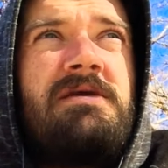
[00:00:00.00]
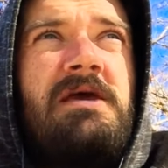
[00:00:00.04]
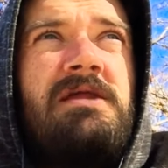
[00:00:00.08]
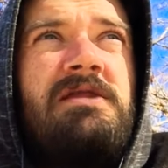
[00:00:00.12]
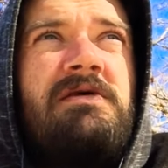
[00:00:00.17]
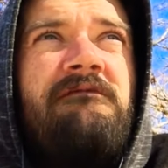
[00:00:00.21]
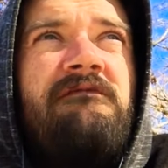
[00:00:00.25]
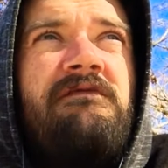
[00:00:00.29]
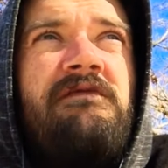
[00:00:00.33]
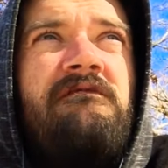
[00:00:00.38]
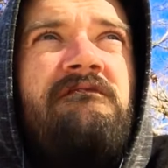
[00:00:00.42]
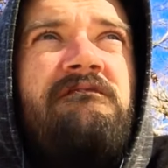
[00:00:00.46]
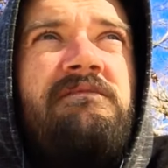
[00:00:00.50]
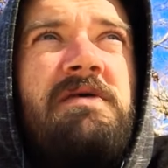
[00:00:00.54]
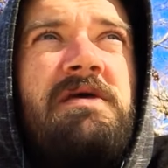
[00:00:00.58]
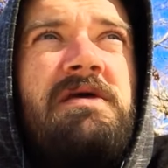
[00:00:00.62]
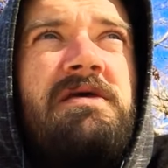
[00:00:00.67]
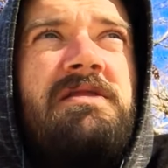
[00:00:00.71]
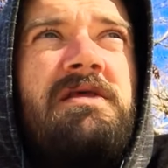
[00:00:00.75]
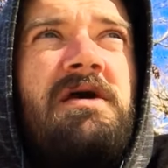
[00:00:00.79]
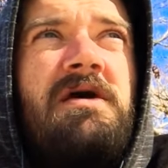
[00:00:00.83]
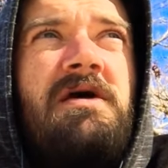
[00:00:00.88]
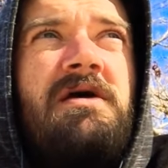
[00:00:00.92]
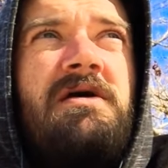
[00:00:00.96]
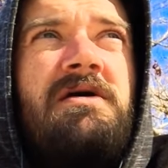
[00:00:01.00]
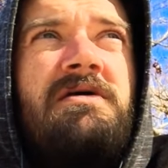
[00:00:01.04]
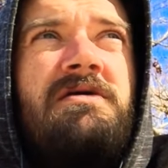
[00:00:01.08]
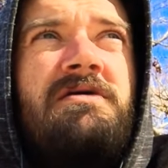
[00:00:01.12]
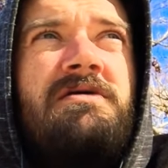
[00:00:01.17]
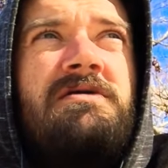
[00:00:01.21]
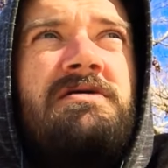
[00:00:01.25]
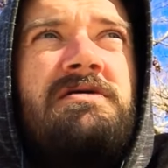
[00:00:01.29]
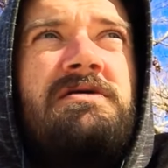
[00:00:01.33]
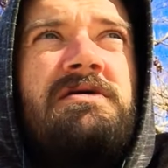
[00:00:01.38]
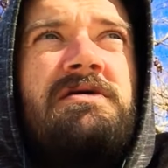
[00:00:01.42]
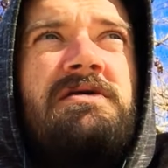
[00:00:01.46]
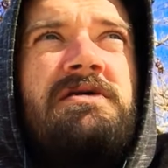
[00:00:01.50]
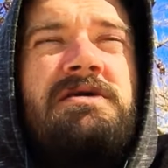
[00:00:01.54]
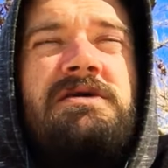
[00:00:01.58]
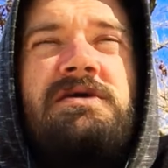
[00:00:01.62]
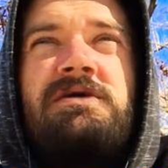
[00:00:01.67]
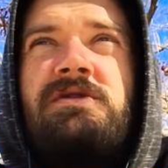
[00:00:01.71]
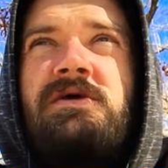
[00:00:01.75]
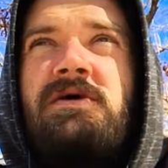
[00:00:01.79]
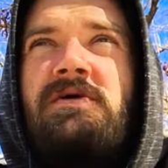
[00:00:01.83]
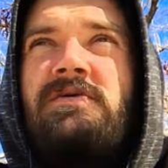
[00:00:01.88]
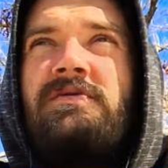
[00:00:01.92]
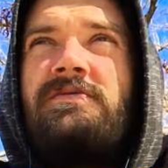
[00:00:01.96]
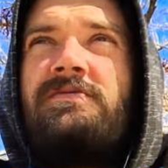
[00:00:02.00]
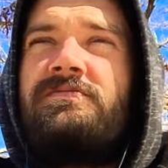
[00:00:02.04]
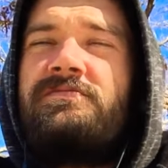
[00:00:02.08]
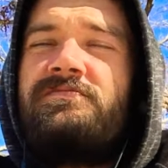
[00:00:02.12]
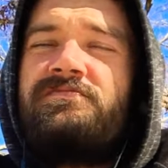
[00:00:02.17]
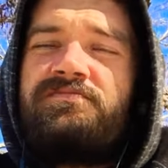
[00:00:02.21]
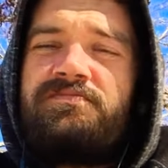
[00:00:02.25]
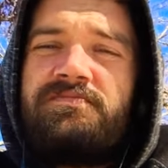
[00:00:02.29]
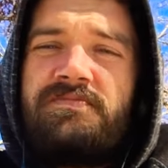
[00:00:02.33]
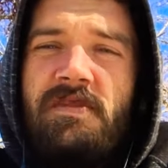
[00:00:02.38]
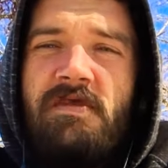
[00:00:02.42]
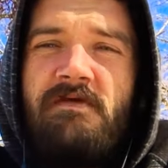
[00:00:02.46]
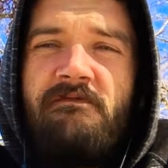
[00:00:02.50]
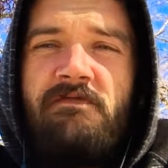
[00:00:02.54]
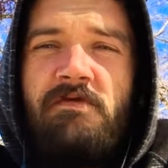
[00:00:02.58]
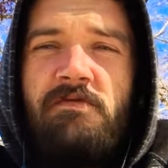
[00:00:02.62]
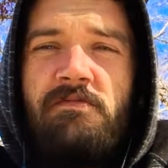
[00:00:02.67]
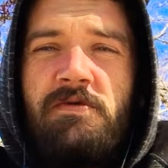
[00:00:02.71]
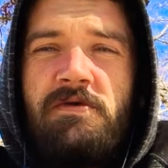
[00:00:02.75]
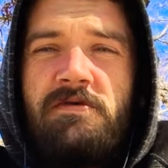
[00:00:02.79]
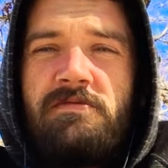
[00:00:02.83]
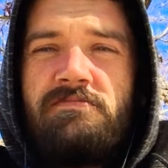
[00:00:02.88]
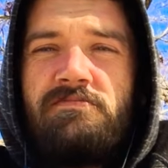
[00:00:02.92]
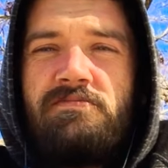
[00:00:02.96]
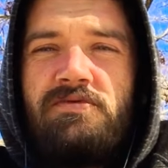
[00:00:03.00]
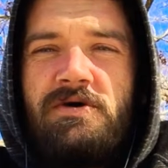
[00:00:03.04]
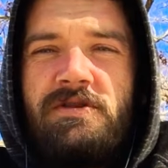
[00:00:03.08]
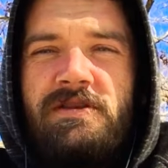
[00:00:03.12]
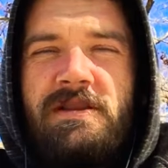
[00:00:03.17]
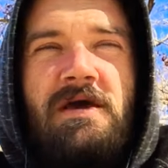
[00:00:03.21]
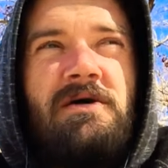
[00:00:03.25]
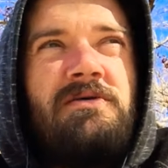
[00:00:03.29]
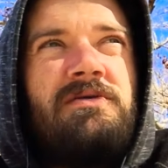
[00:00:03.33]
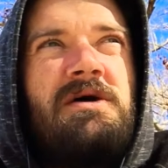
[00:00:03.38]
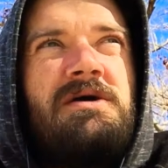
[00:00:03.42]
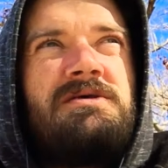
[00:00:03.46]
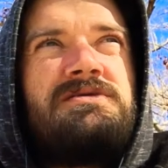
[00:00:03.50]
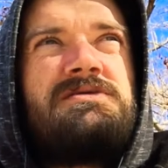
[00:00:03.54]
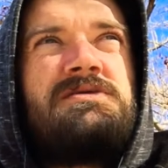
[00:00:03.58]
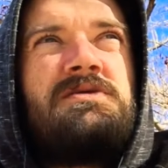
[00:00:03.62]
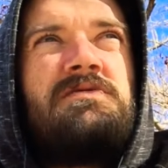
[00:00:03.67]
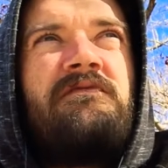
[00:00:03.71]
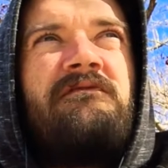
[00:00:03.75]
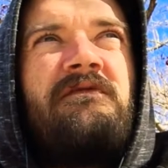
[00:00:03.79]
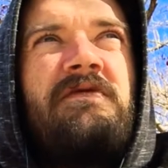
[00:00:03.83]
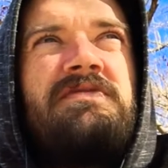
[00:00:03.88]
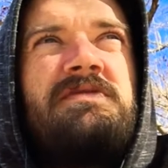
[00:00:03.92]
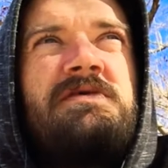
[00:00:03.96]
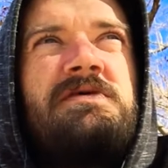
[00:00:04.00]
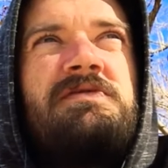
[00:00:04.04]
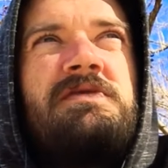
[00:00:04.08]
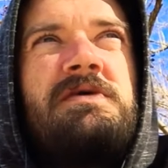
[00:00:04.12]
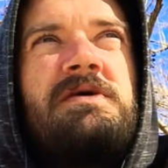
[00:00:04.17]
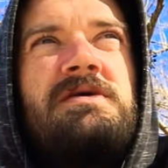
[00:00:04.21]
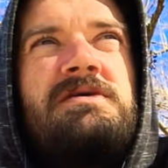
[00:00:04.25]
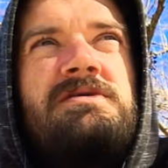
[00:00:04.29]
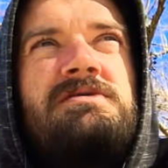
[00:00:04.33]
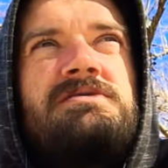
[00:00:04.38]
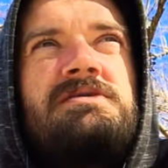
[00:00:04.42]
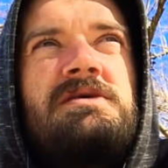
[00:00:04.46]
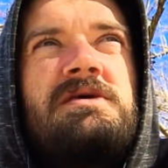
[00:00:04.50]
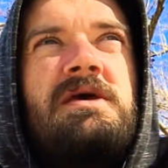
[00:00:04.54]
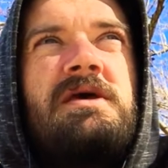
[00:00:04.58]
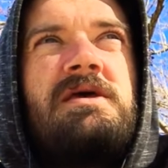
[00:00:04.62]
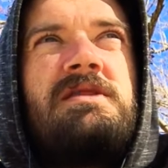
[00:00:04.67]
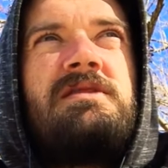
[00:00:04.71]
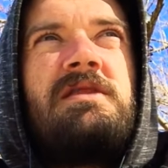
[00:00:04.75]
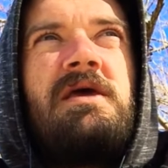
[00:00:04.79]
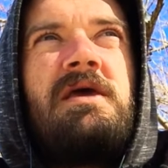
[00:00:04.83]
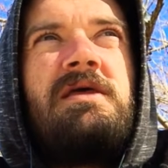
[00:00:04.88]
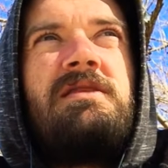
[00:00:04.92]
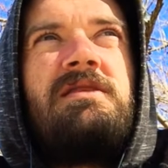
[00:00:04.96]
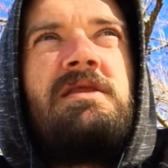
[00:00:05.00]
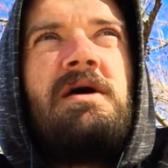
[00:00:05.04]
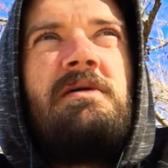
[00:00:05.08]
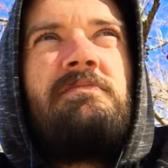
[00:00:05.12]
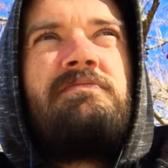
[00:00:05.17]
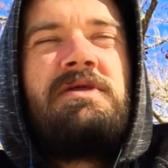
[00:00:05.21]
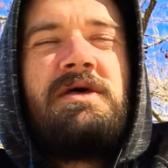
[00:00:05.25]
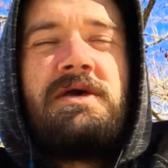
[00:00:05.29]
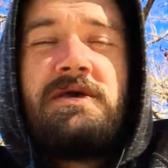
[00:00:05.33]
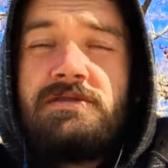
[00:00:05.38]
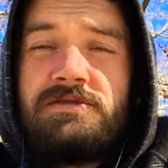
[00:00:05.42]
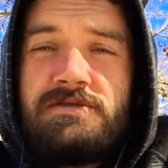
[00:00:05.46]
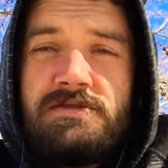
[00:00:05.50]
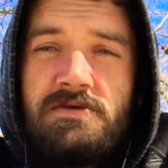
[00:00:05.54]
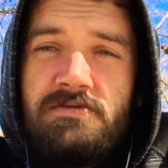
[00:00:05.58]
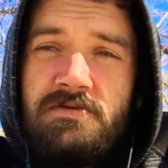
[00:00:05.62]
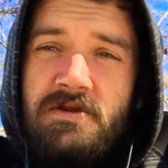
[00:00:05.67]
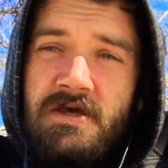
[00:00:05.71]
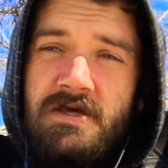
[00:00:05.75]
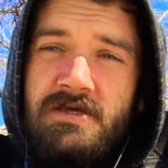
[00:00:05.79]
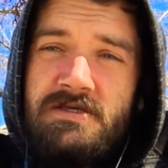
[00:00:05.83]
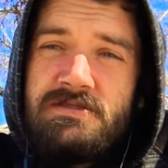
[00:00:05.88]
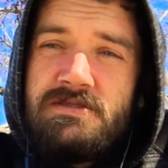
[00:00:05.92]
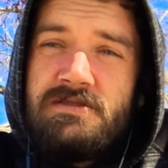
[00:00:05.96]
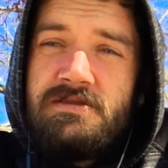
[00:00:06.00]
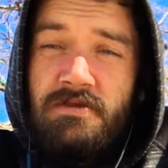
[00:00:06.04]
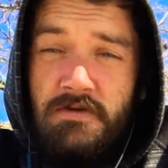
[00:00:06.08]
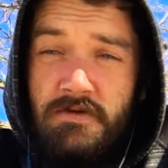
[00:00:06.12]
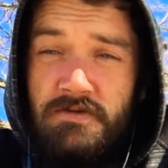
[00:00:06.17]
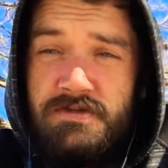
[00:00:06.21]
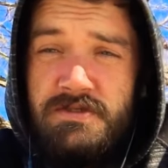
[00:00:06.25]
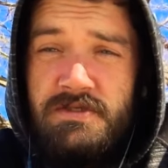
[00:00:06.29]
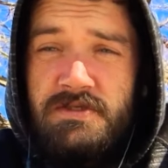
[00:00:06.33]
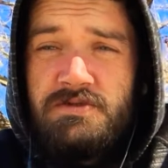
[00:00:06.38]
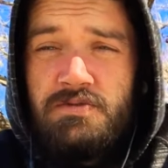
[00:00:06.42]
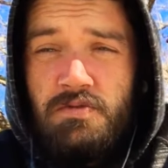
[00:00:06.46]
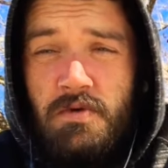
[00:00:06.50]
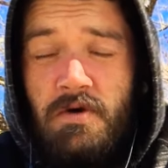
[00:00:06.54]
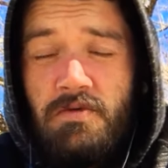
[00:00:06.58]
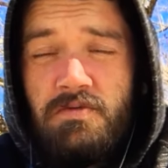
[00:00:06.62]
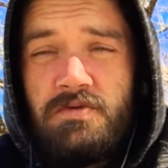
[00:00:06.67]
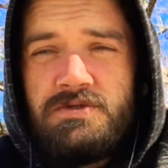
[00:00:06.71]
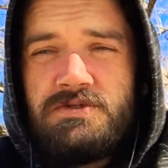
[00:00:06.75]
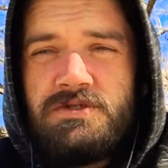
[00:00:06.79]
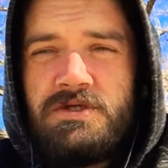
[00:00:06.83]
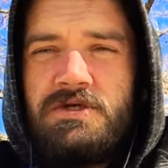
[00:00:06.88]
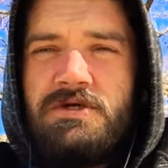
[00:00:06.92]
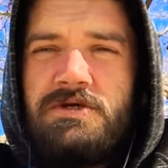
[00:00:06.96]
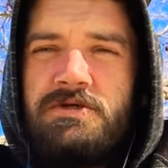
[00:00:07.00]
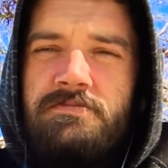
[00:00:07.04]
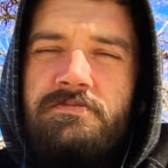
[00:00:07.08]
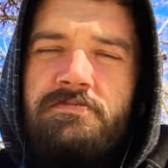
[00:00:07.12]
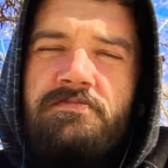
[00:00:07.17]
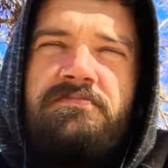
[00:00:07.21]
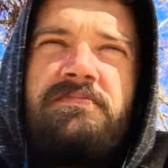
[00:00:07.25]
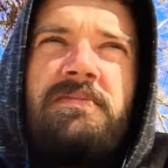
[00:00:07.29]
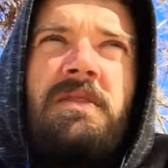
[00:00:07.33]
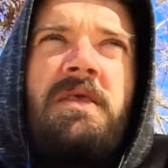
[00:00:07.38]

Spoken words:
And if you've been you know, if you've been putting out not so friendly things and not playing so nice, those things will return.